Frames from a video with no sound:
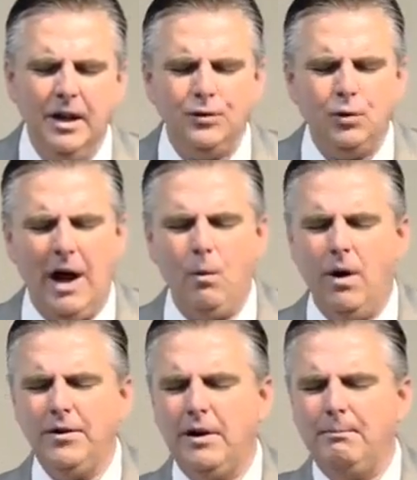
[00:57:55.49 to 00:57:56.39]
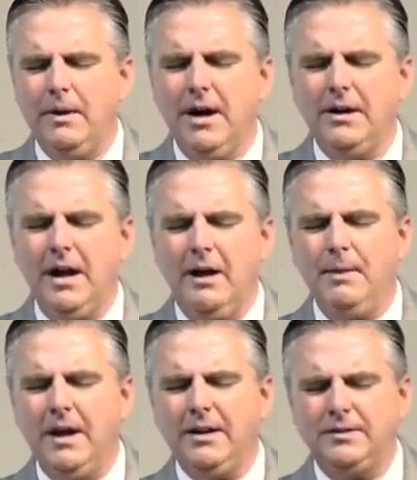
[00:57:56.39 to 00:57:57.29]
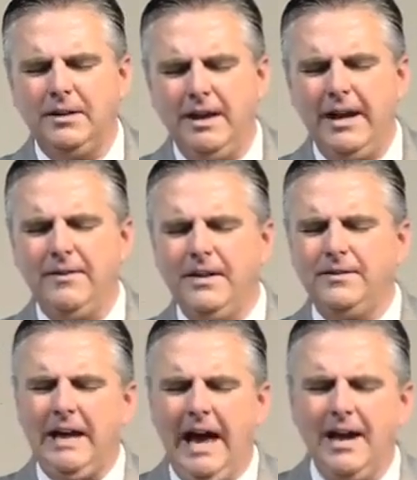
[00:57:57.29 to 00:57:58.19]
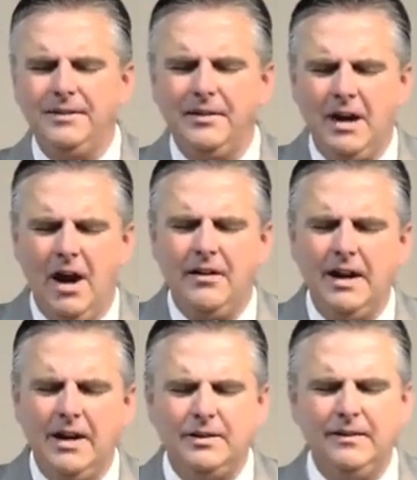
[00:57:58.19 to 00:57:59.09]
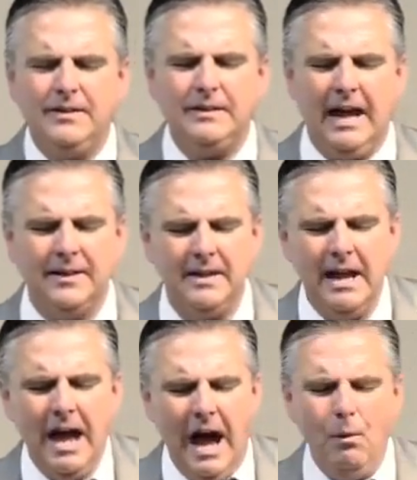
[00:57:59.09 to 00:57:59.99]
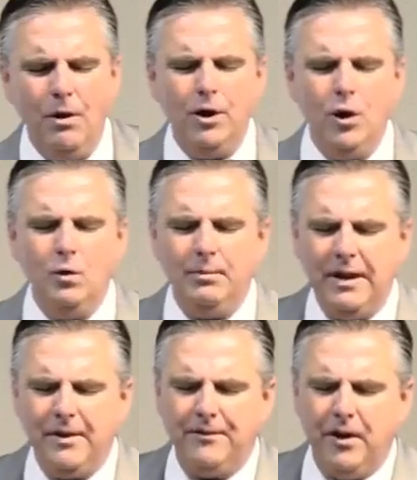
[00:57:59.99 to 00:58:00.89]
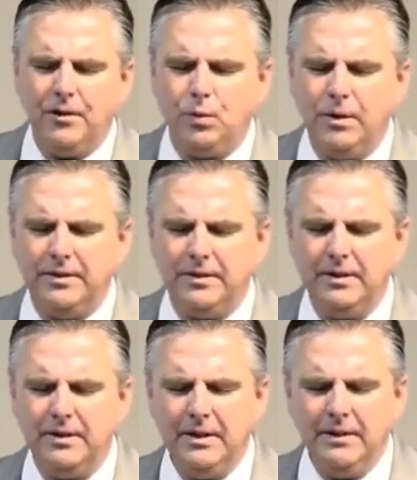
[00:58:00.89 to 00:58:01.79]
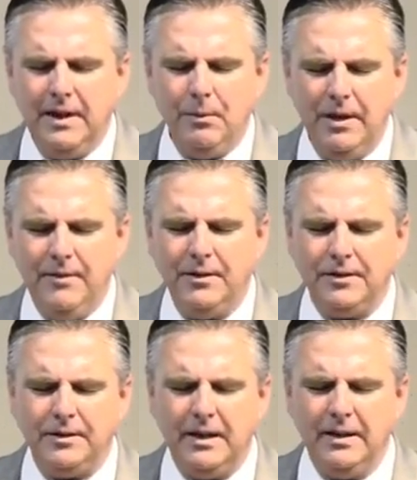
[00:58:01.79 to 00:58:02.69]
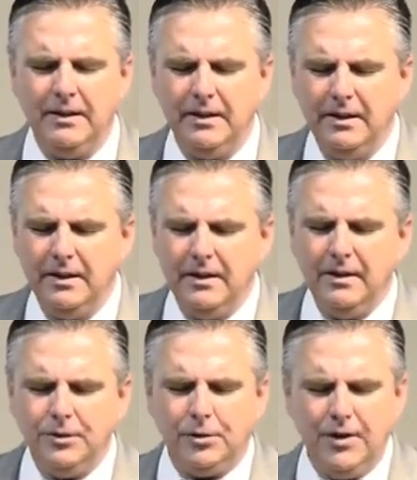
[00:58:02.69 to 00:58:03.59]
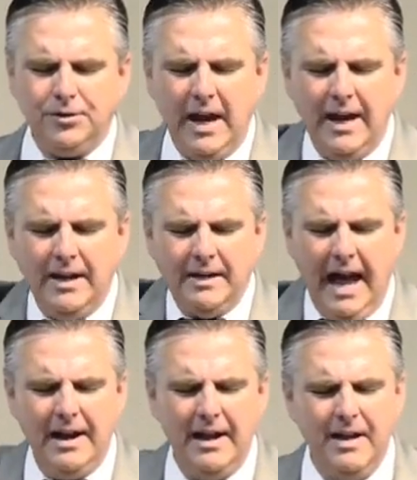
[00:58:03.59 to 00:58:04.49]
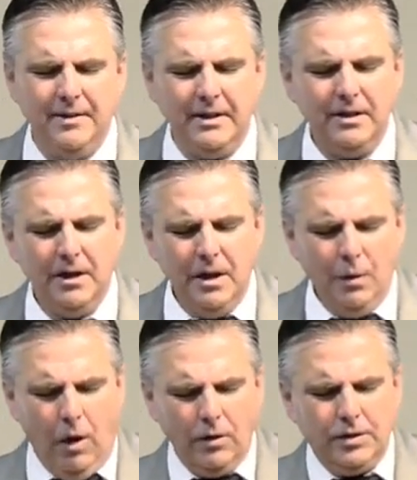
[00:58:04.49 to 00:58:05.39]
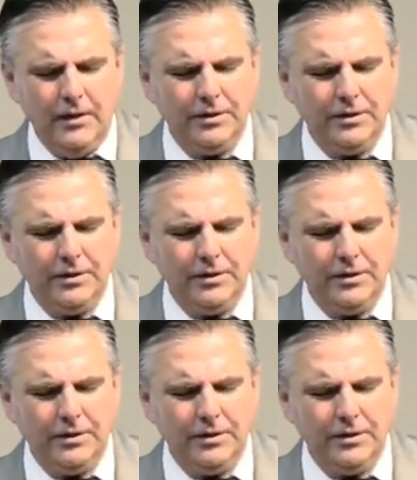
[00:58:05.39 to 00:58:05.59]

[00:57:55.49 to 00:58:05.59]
So I wonder among, among us today, in this size of a congregation this size, I wonder who would be the first ones that will leave your seat, stretch your hands high to heaven, walk to this